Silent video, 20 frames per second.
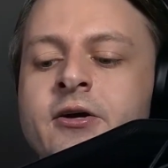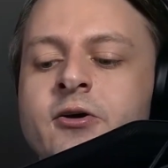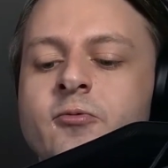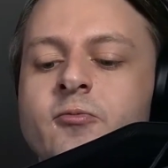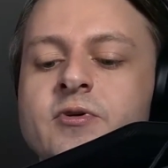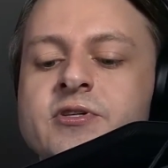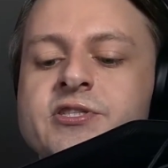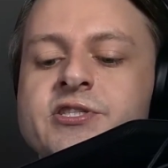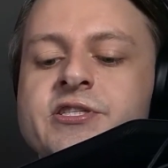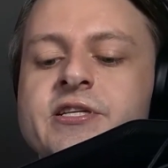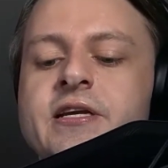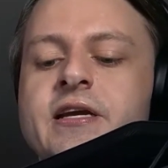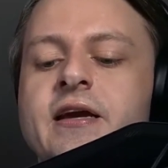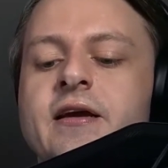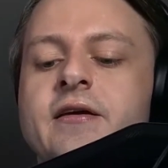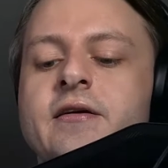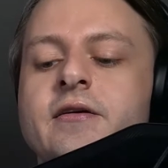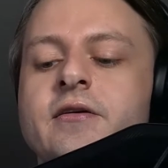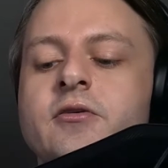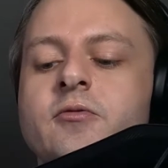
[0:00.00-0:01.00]
When she
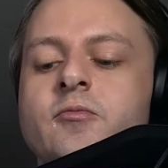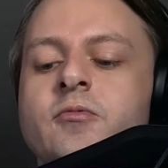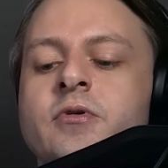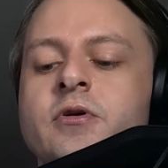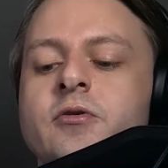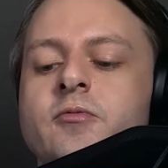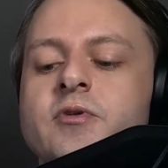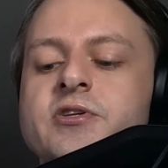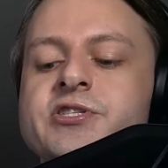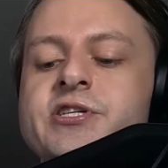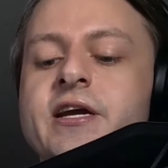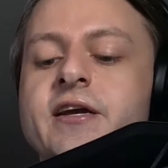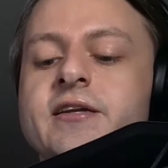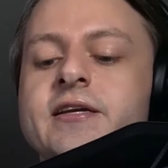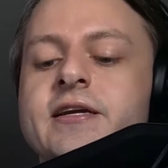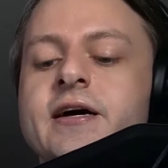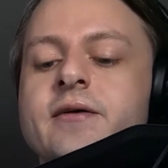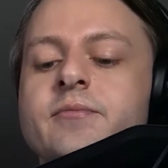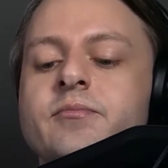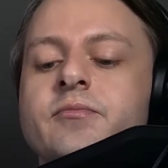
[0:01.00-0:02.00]
when she had
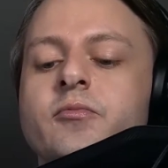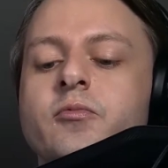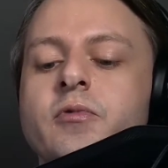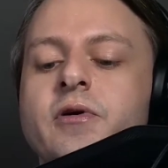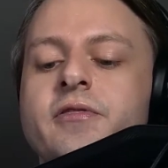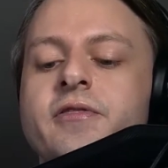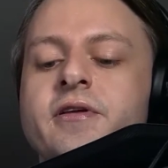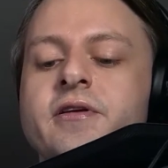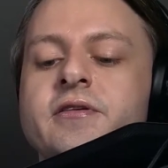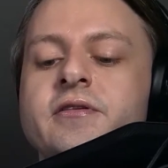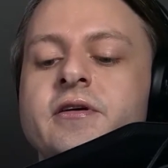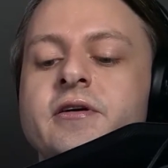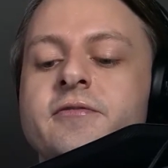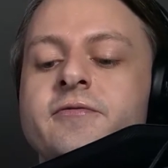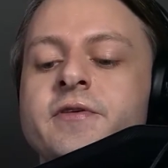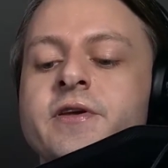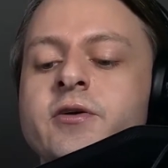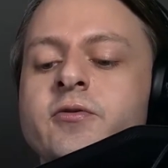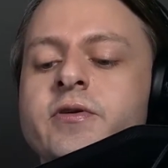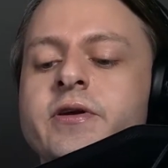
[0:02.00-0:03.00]
come within a
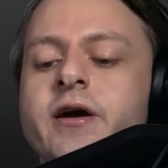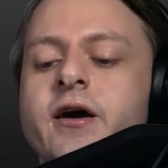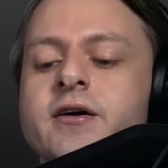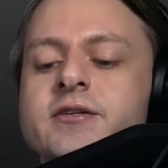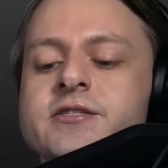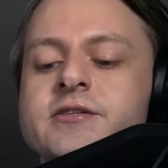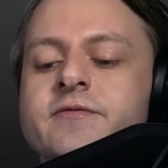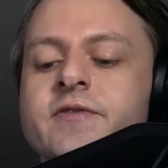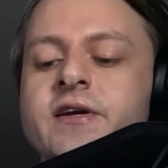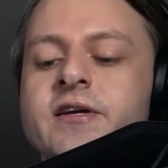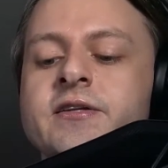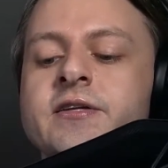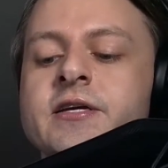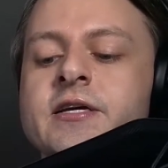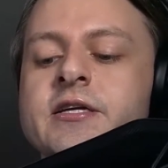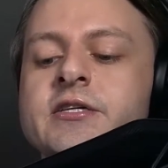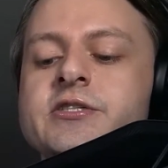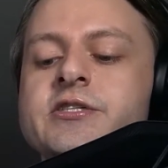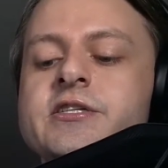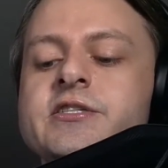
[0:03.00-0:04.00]
few yards of it,
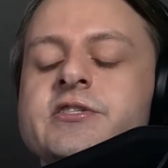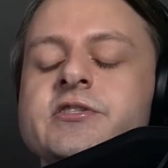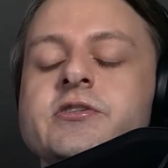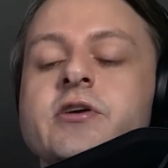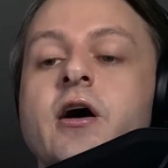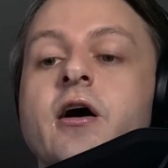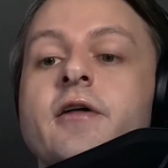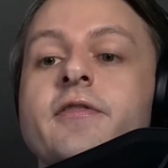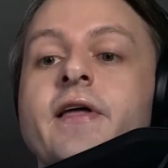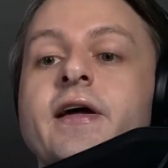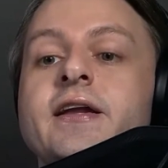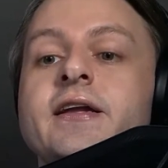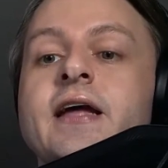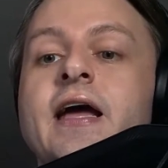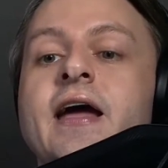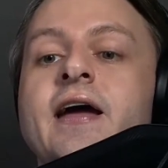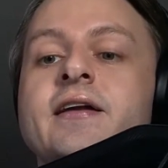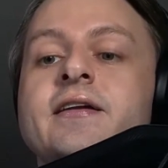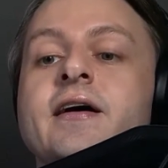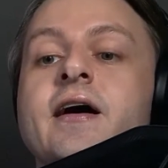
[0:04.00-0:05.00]
she saw that it
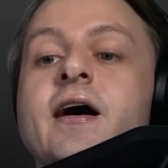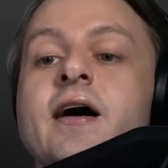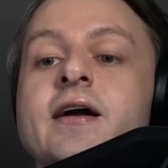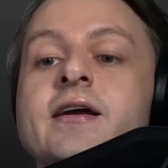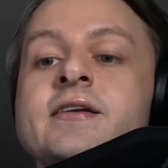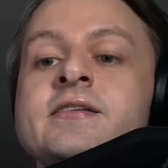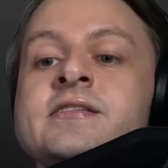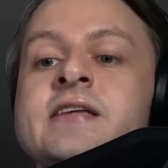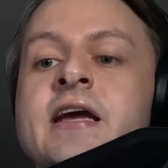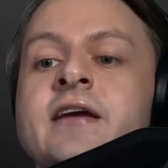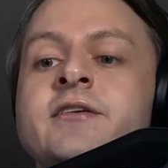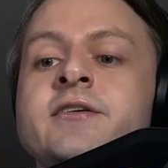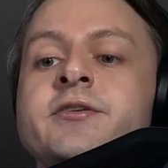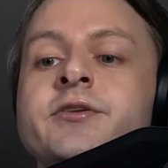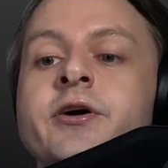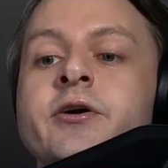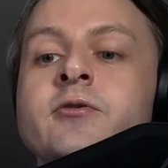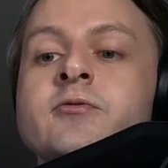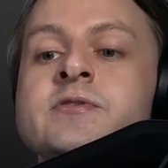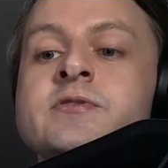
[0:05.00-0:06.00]
had eyes and a
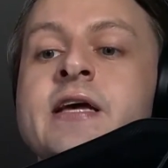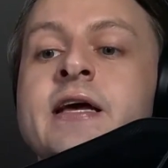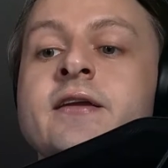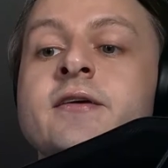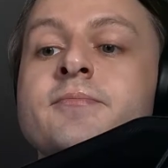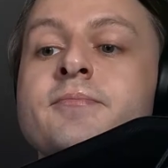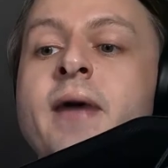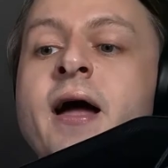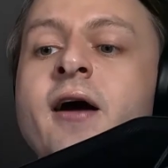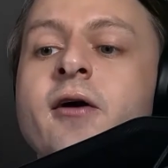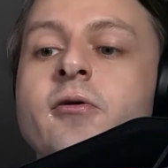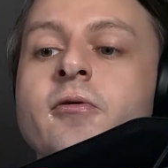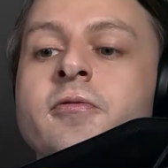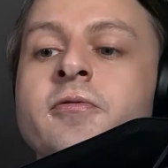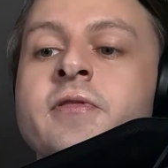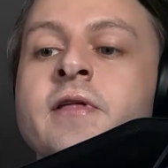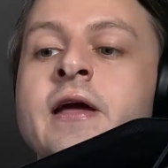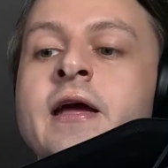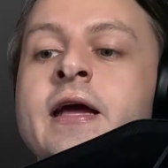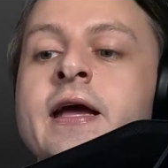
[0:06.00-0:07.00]
nose and a
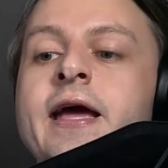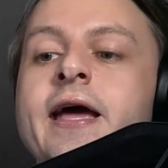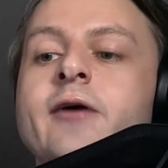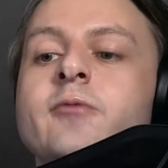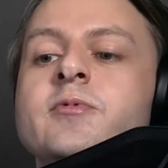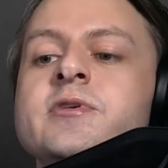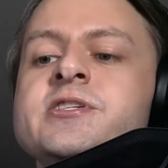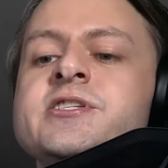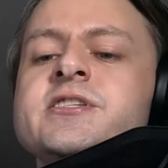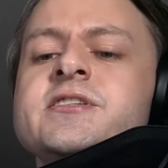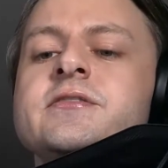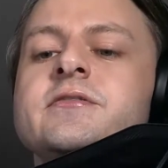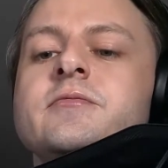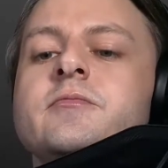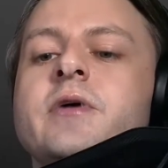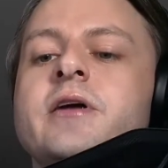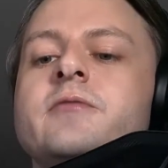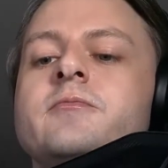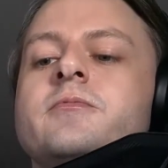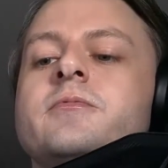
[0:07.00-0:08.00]
mouth. And
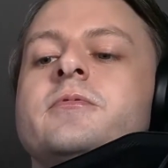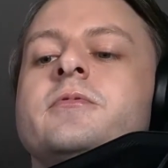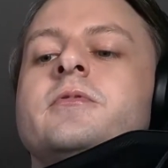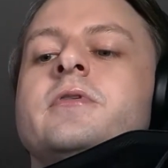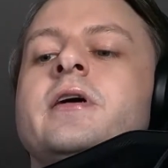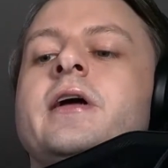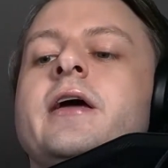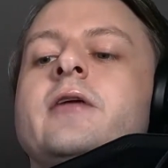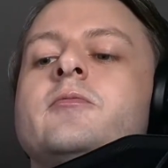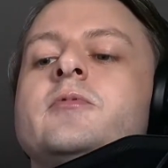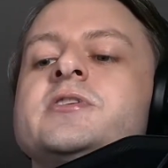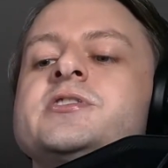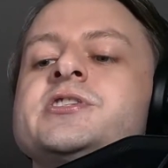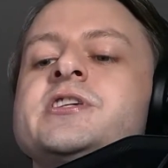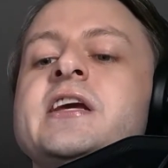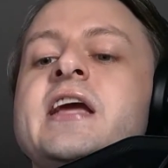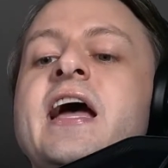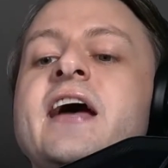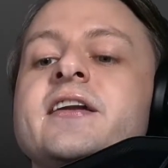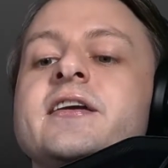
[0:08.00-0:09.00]
when
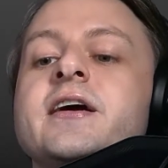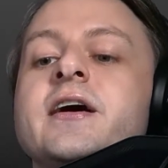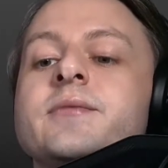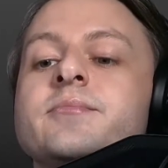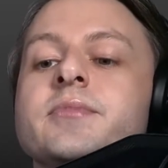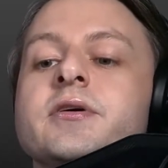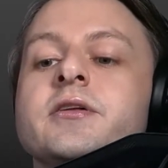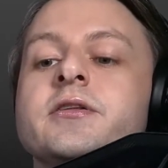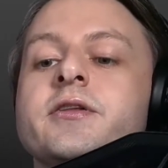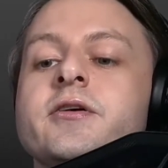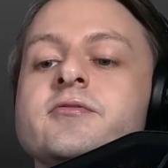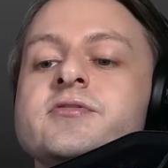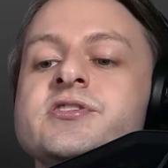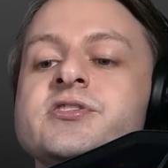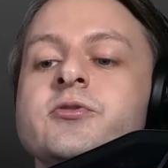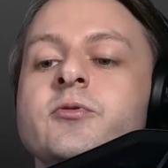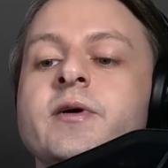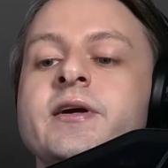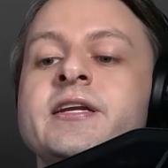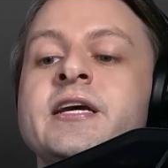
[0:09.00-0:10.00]
she had come close
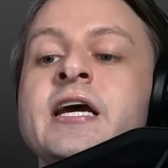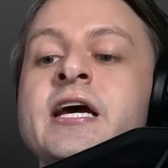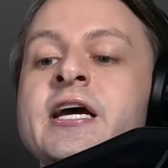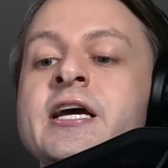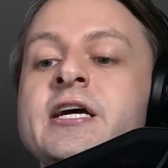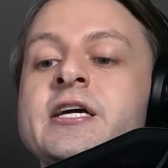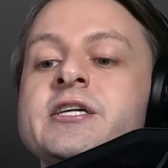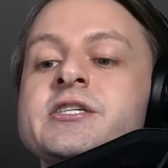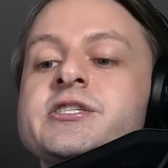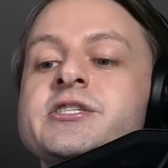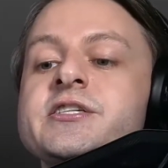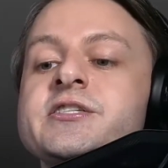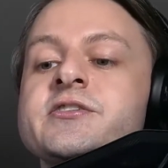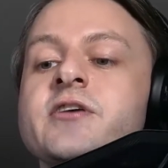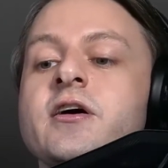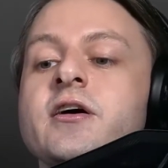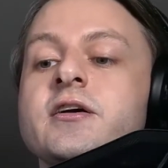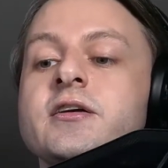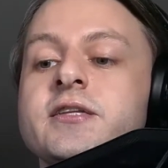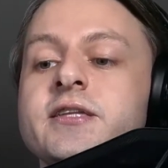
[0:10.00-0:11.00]
to it, she
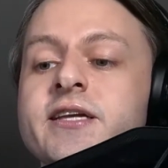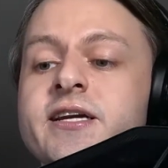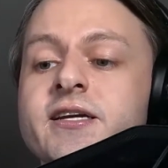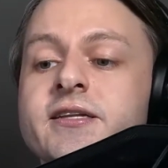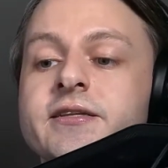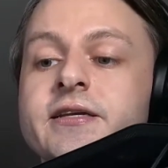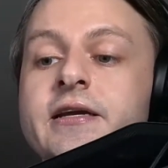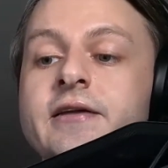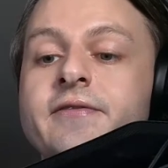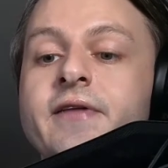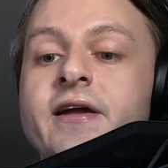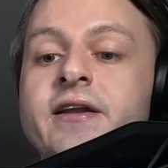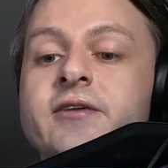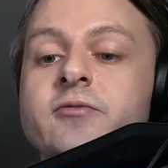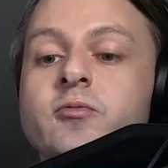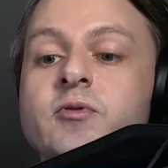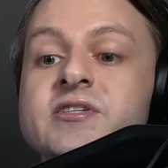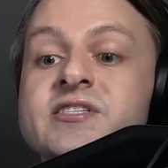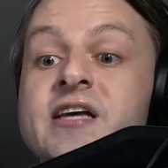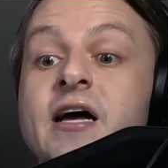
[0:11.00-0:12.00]
saw clearly that
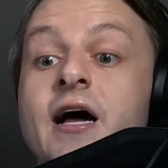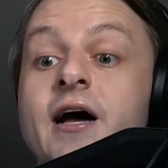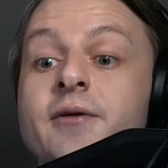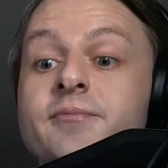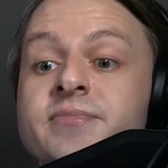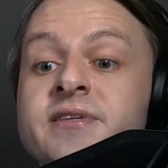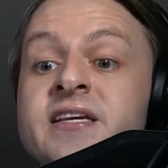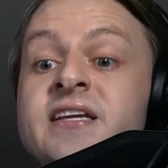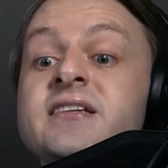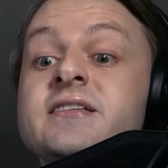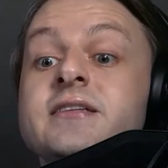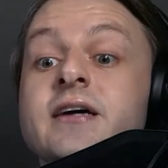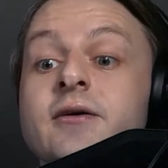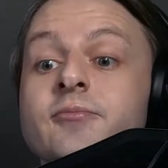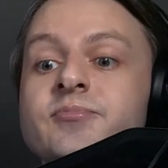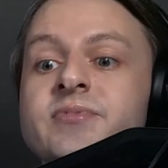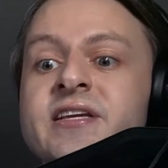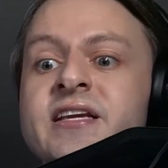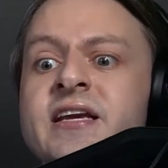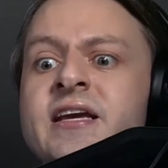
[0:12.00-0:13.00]
it was Humpty
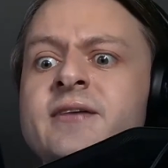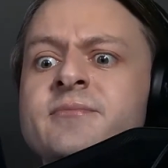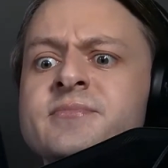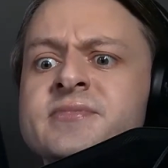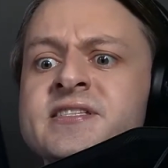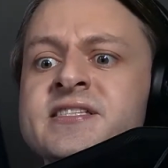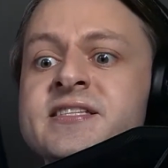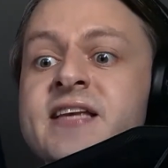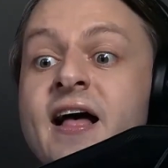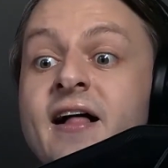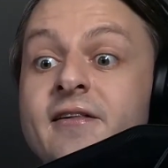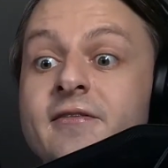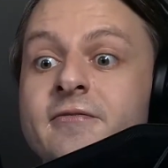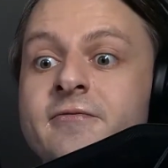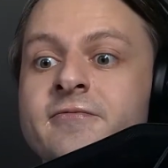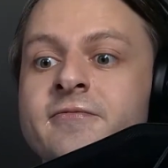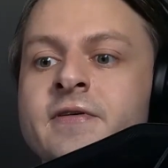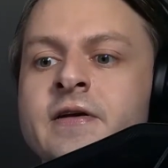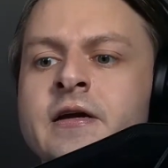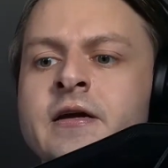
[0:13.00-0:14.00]
Dumpty
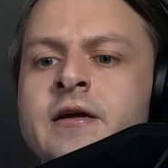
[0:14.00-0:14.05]
himself.